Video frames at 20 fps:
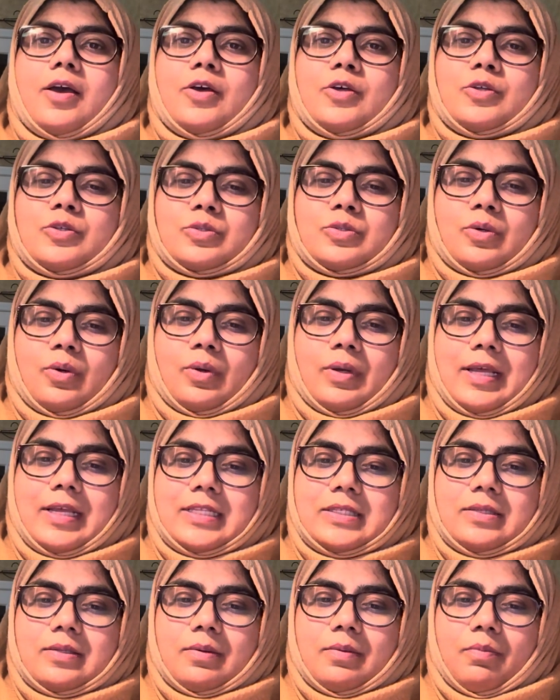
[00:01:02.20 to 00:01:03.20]
So
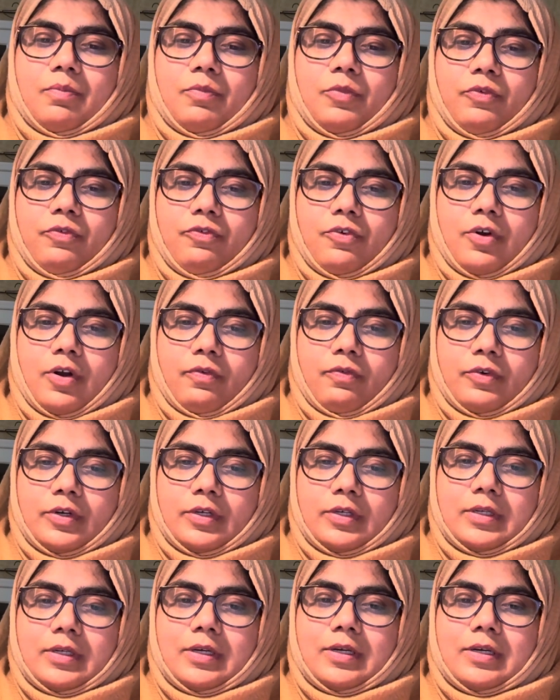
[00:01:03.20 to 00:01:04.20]
let's move
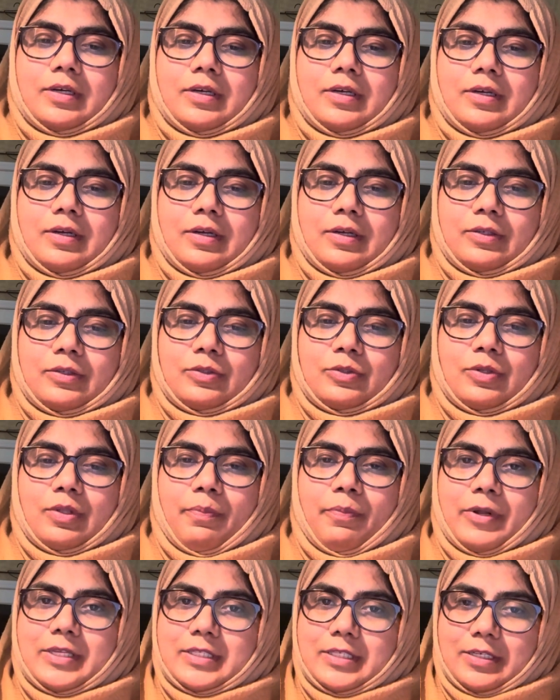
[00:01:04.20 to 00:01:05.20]
forward to the
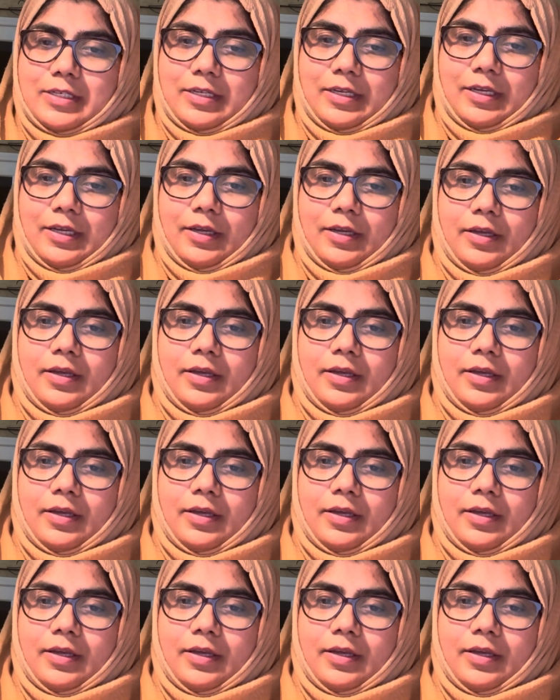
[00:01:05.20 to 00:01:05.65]
present day.